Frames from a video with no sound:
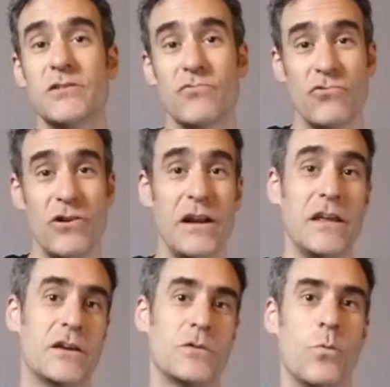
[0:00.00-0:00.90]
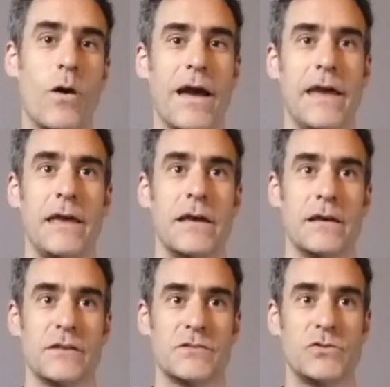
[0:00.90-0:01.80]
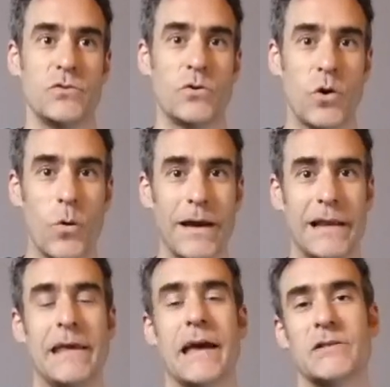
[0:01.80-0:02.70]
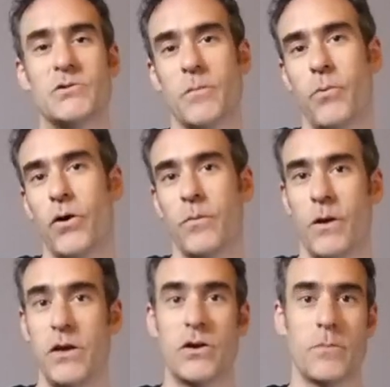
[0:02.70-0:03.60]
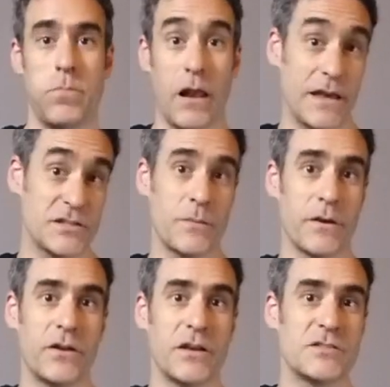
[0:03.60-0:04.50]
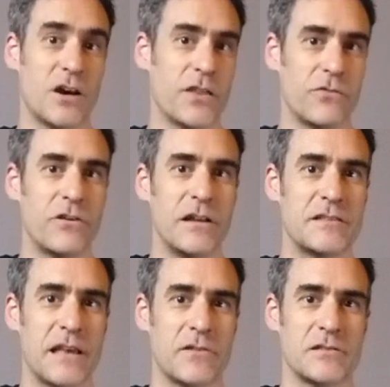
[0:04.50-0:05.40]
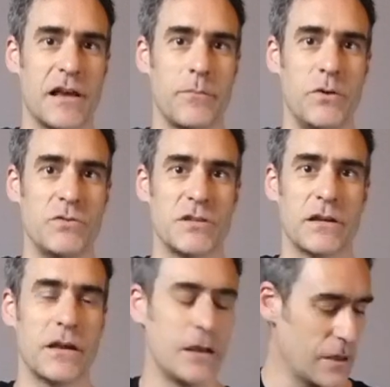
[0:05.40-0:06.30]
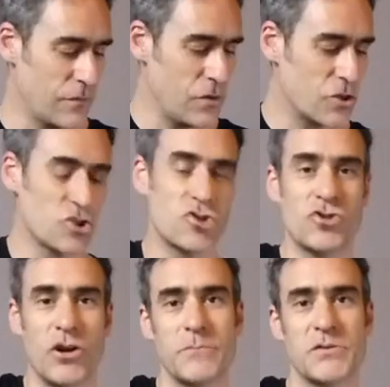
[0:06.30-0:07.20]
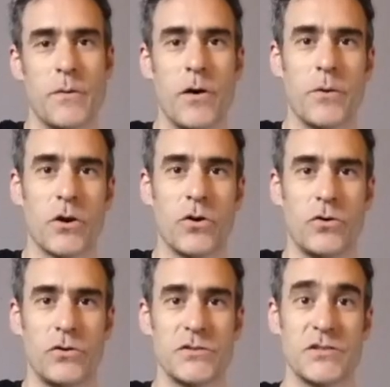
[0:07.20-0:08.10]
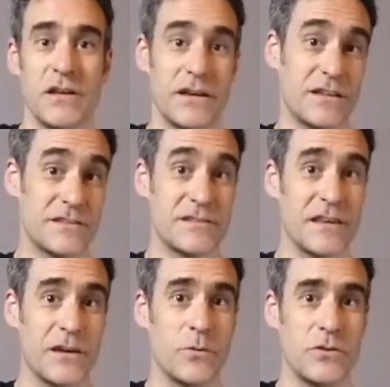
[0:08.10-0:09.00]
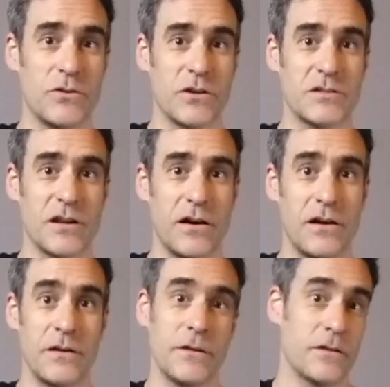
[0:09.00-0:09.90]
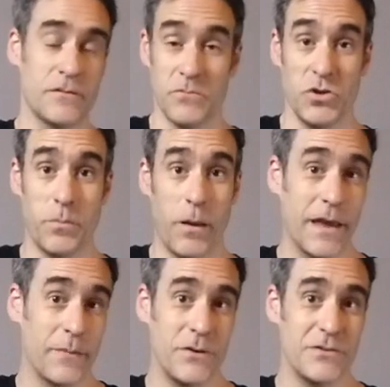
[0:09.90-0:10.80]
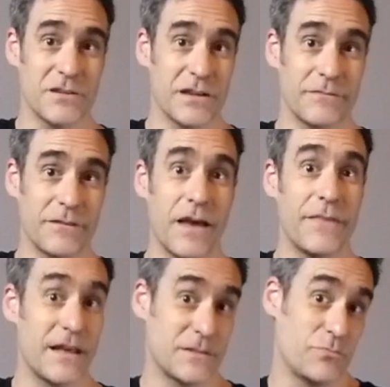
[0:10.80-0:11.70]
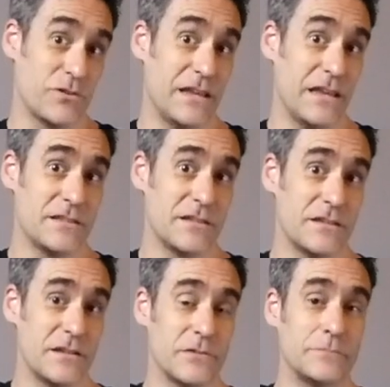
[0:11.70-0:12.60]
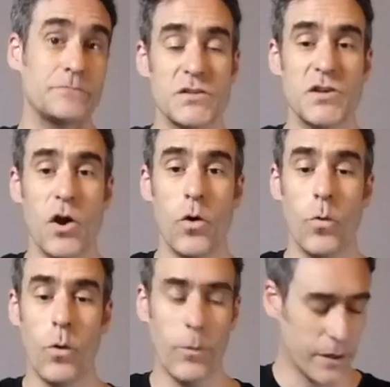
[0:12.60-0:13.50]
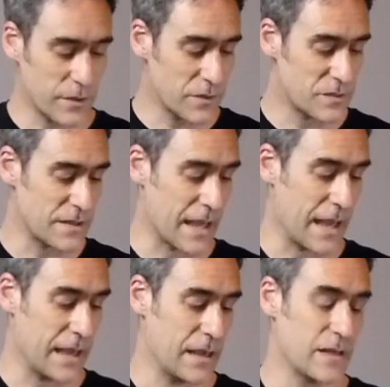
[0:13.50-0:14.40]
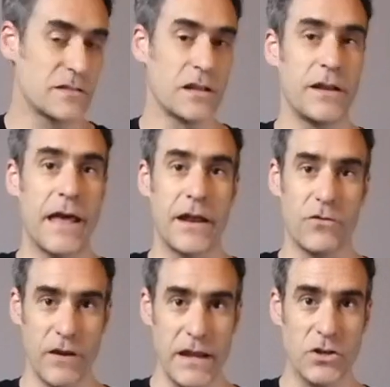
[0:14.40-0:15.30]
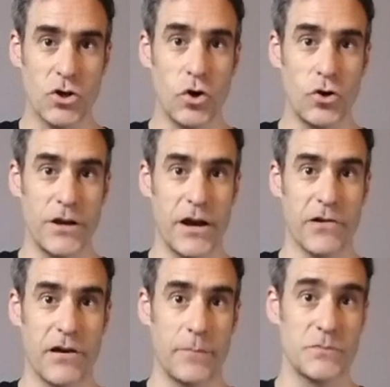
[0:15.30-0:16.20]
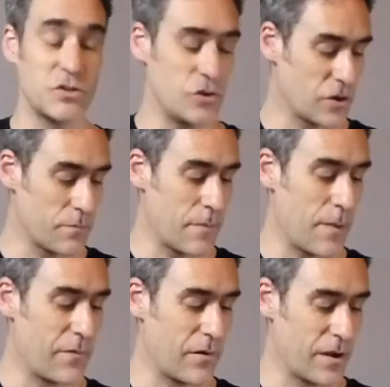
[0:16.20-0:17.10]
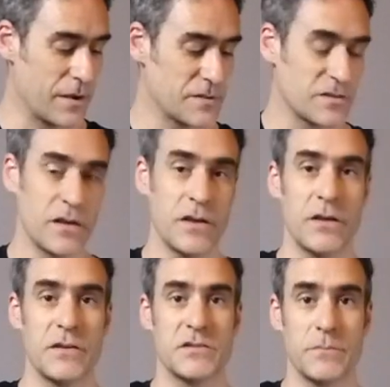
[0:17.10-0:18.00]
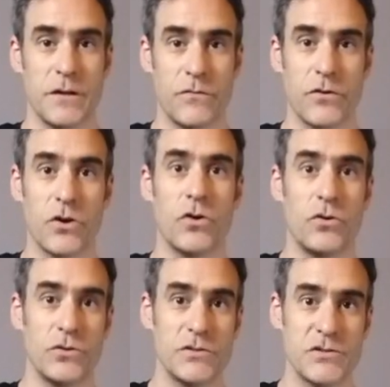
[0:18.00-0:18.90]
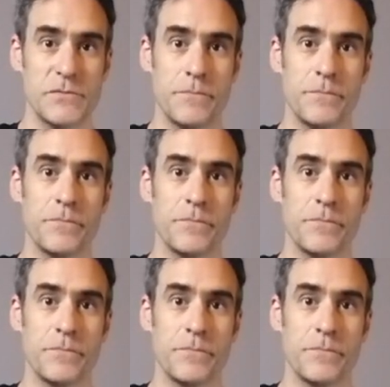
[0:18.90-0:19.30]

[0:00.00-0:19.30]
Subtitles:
is a really good way to quickly get to a point where you can play something on a guitar that really sounds like music. If you can strum some open chords and sing with your guitar, you're playing music, and that's pretty easy to do. So what we're going to do today is learn how to read chord diagrams so you can memorize some different chords,